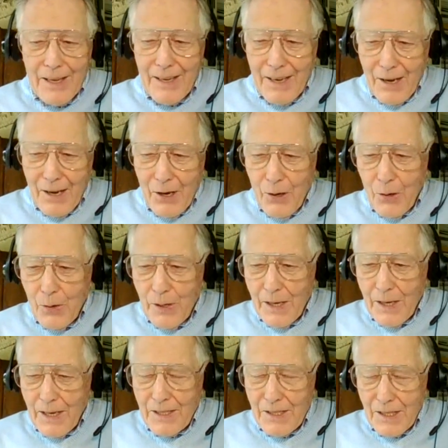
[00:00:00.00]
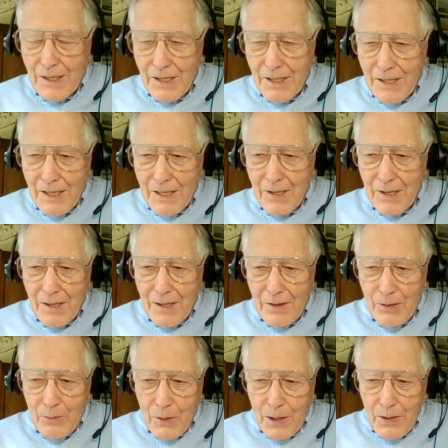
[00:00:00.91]
Oh, yes, indeed.
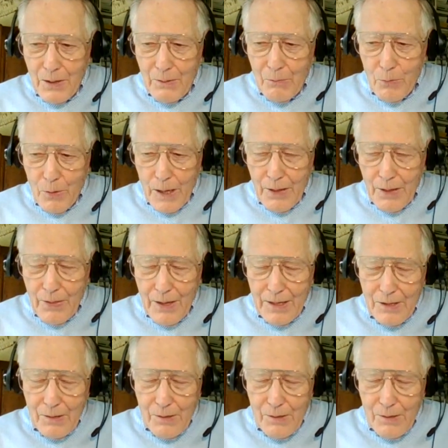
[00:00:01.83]
Well, that